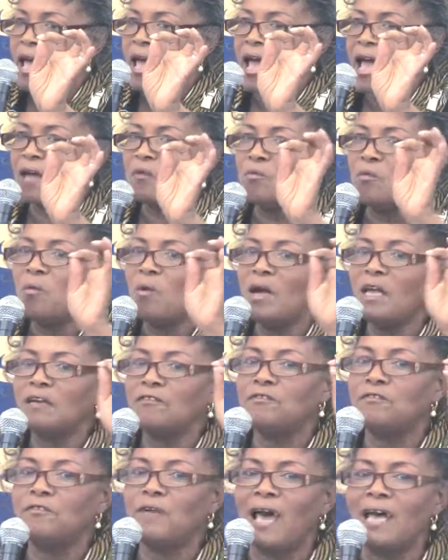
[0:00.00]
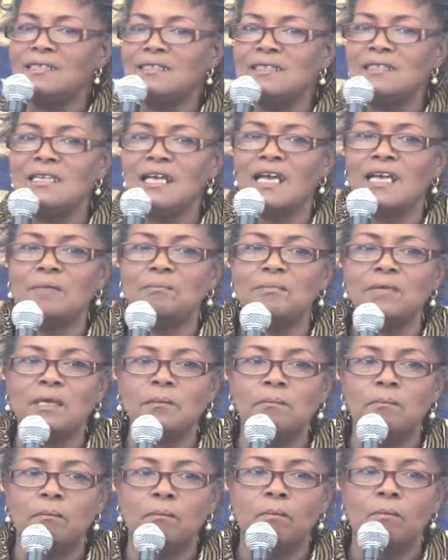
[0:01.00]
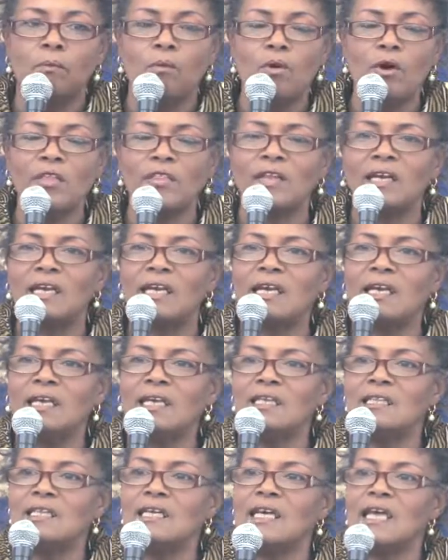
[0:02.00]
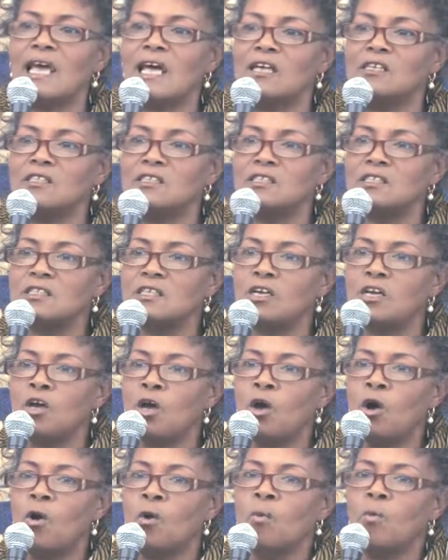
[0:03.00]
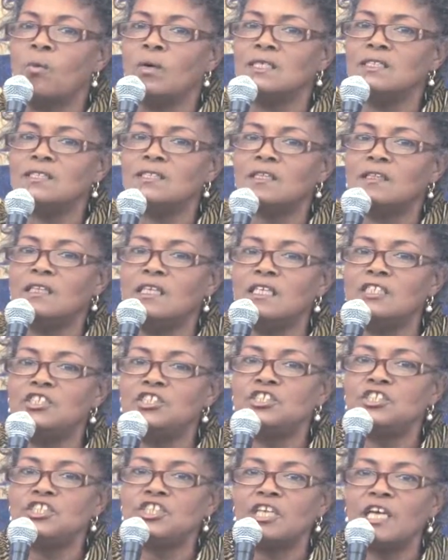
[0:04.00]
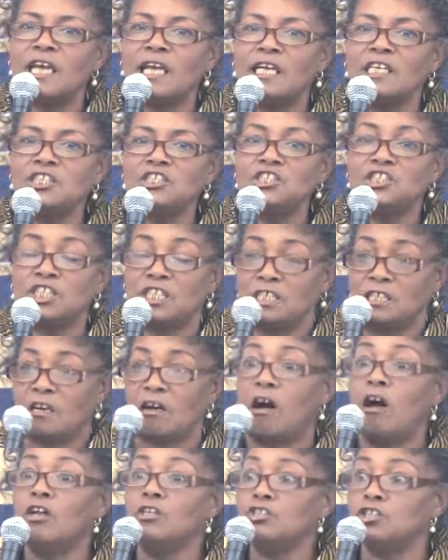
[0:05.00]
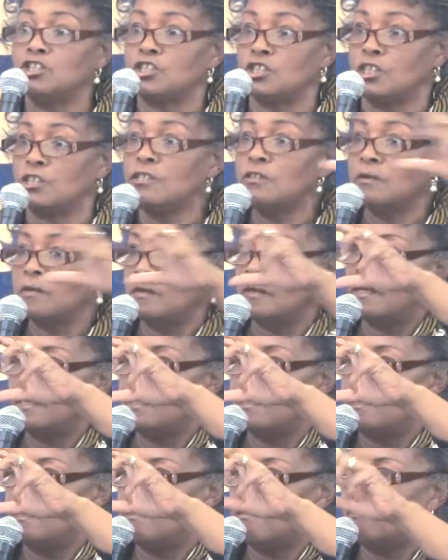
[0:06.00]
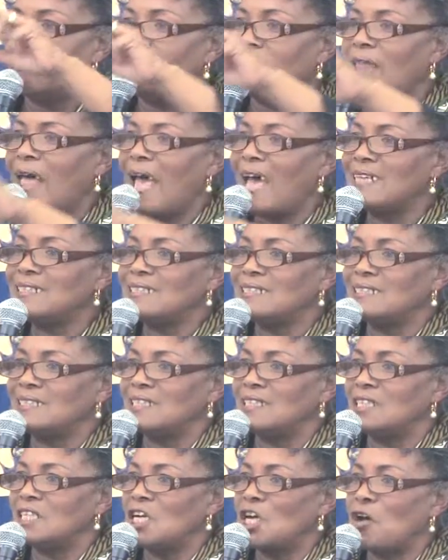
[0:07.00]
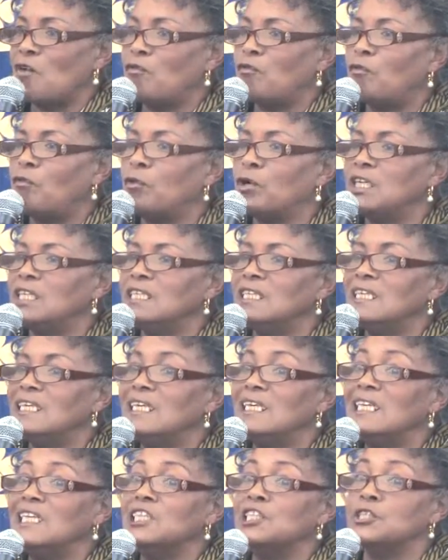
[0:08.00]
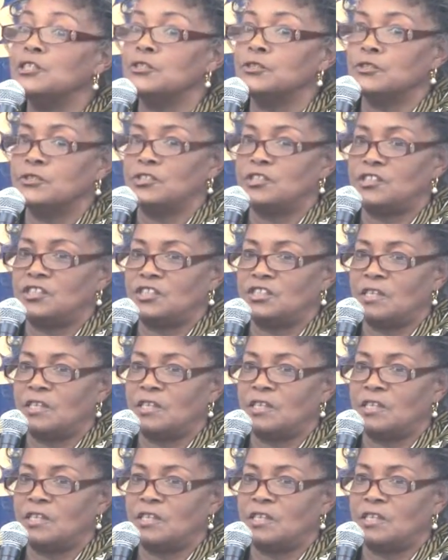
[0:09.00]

And what fascinated me more than anything else was this change in culture lasted for years.